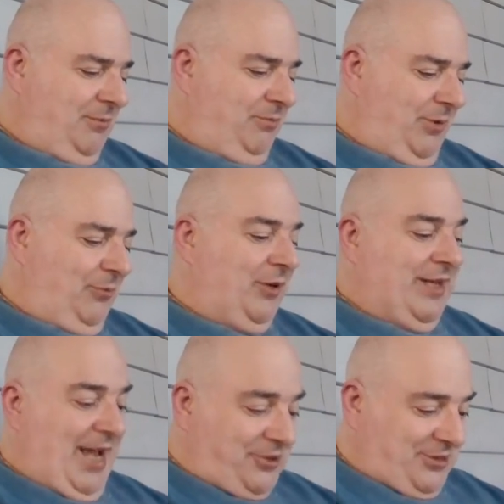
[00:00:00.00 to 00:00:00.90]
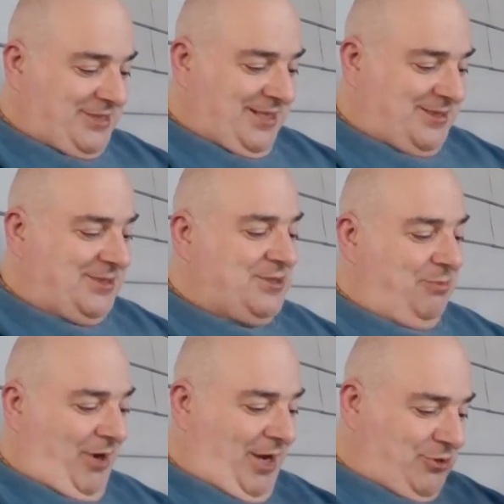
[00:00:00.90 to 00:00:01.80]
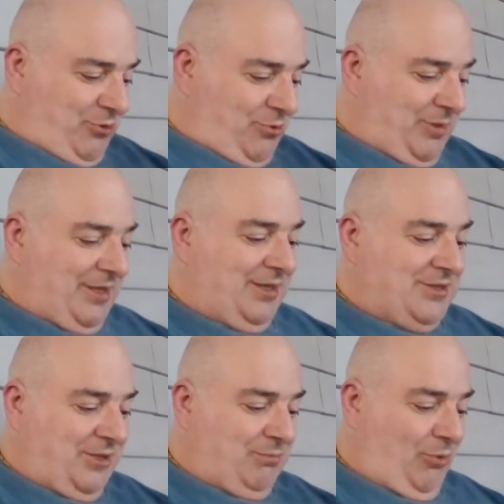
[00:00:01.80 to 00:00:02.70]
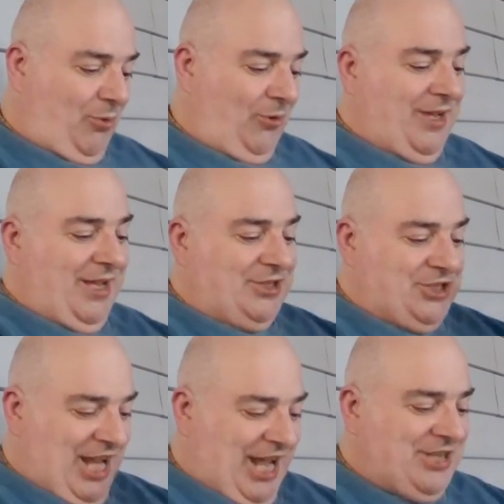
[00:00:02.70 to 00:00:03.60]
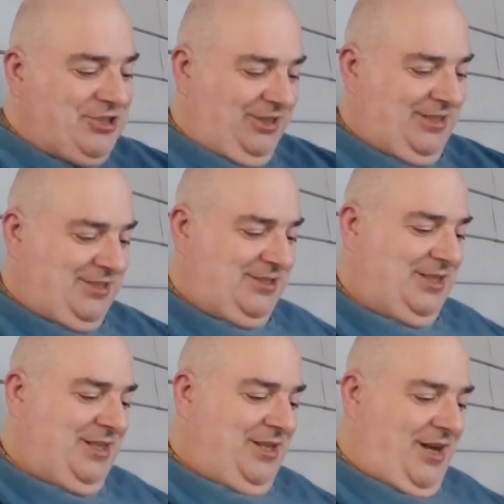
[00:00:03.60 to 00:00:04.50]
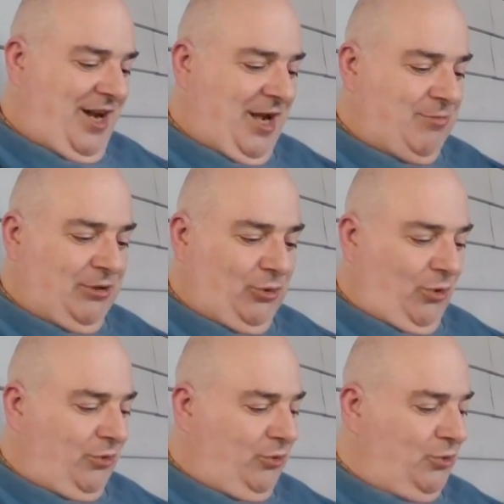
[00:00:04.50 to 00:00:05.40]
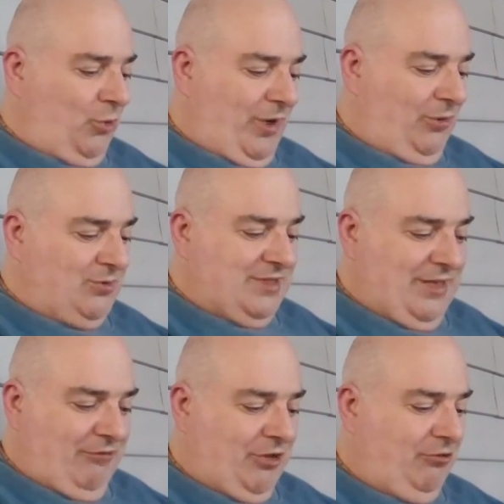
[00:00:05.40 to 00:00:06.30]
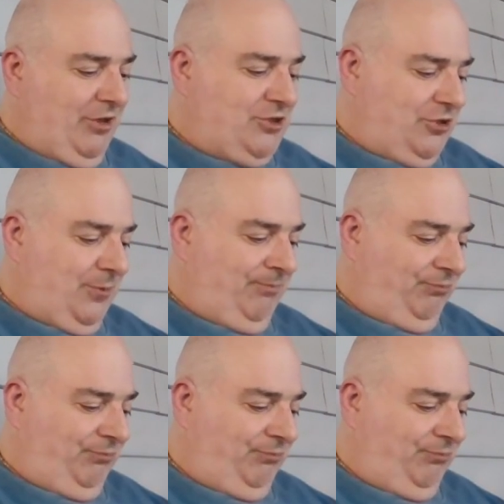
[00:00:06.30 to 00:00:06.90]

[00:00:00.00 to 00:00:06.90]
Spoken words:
But what he actually says is, My true being is unborn and changeless. I am the Lord who dwells in every creature.